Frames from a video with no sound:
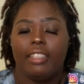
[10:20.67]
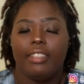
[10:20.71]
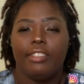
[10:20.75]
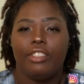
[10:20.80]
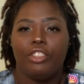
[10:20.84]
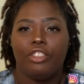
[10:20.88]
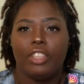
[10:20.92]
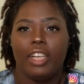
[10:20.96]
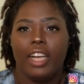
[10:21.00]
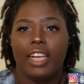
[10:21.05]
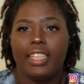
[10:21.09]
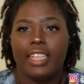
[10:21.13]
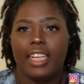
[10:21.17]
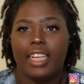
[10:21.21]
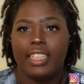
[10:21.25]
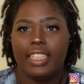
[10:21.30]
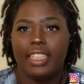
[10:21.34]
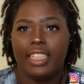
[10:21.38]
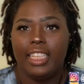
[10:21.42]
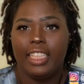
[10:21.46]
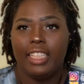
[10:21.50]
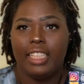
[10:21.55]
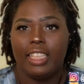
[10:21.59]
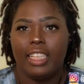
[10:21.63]
Try not to
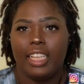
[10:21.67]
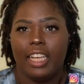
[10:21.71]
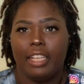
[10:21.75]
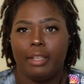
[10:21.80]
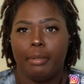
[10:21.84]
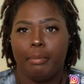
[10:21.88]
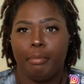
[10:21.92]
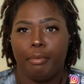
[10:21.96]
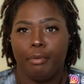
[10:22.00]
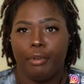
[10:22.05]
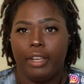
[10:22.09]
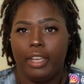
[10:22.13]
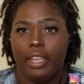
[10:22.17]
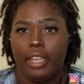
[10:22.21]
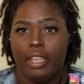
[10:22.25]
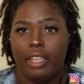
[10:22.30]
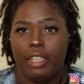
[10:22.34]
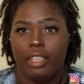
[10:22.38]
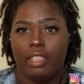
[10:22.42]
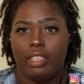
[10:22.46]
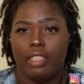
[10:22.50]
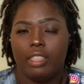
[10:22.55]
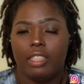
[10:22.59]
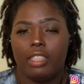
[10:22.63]
eat a lot of
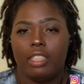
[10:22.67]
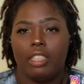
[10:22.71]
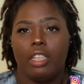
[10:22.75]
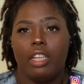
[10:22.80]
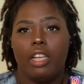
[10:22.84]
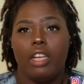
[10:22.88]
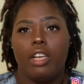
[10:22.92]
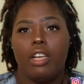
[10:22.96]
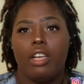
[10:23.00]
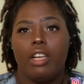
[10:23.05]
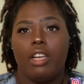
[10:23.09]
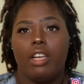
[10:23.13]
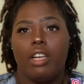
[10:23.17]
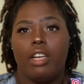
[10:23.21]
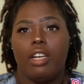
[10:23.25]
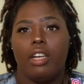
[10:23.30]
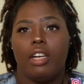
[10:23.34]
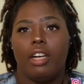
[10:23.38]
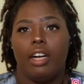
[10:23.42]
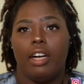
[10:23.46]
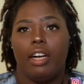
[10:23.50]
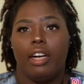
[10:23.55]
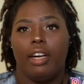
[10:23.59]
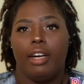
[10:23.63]
breads,
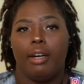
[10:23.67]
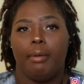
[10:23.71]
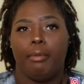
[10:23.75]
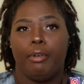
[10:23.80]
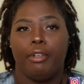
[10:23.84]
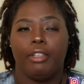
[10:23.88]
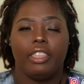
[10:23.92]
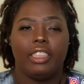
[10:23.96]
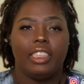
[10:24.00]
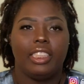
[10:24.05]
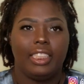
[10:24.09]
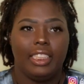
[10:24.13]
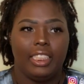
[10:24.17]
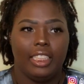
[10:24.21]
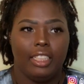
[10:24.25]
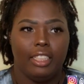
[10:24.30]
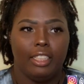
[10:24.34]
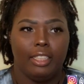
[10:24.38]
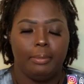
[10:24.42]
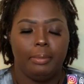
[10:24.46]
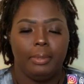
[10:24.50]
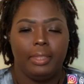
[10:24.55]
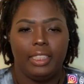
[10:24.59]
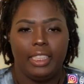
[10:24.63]
or
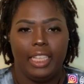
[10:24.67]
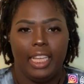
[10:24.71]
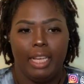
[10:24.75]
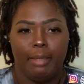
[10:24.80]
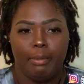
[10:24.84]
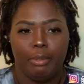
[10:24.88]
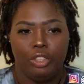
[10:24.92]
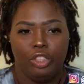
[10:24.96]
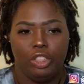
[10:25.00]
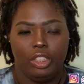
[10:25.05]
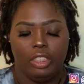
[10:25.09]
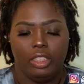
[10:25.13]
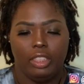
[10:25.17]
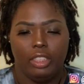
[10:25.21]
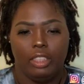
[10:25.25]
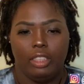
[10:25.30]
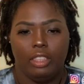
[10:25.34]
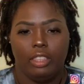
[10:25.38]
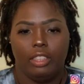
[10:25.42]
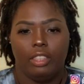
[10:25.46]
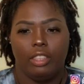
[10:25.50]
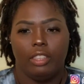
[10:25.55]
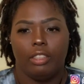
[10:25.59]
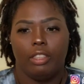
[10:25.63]
sub
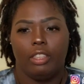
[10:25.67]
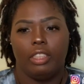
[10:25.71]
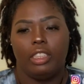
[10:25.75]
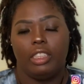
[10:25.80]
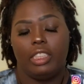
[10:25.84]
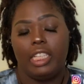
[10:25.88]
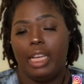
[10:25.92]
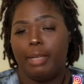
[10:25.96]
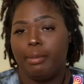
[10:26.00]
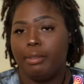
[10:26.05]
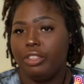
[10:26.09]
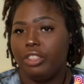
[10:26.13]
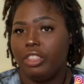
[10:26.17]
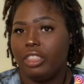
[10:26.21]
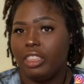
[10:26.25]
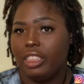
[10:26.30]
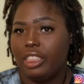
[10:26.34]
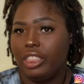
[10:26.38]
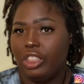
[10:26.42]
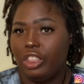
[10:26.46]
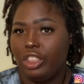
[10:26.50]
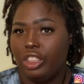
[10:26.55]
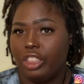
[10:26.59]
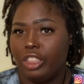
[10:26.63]
sandwiches, or sandwiches
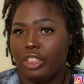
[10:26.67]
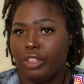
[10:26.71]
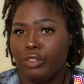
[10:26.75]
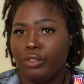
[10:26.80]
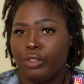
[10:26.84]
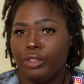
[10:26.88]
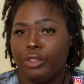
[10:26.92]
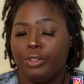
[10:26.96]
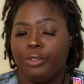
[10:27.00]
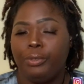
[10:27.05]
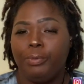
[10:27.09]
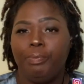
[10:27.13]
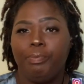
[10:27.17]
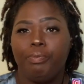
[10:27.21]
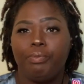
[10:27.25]
in general.